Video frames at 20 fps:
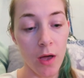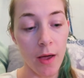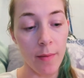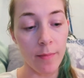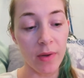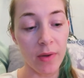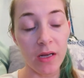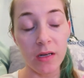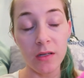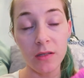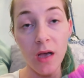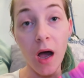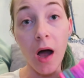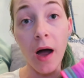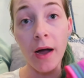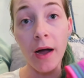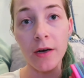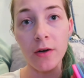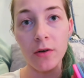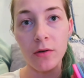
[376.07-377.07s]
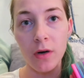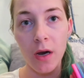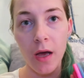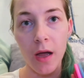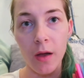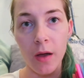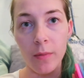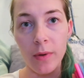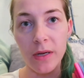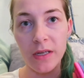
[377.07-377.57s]
because I don't
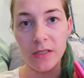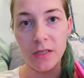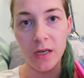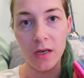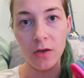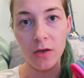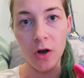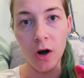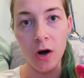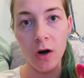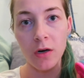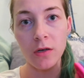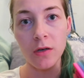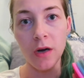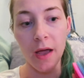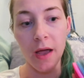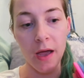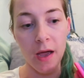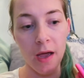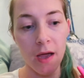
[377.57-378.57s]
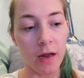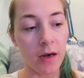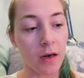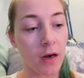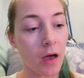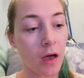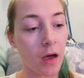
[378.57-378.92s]
like wasting yarn, and